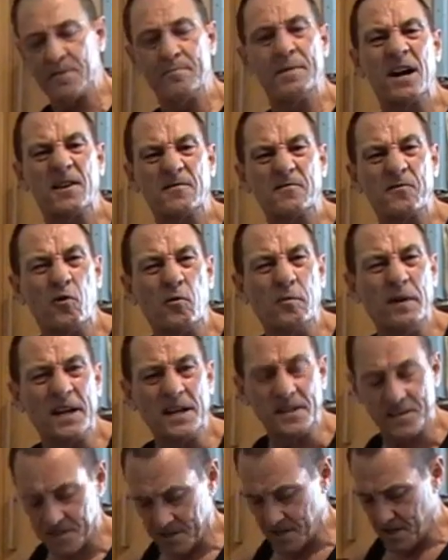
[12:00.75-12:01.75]
is about 4
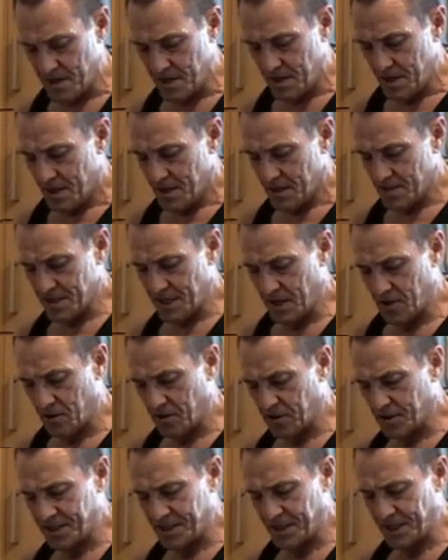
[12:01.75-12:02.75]
minutes, is how
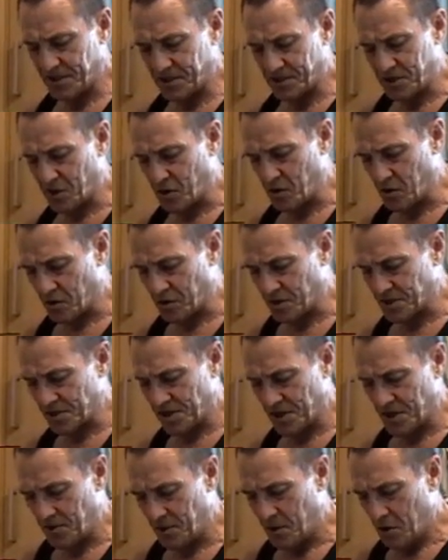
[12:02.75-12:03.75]
long it takes to cook.
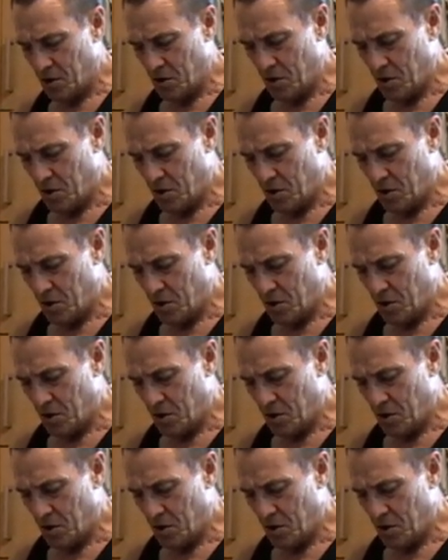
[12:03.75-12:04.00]
So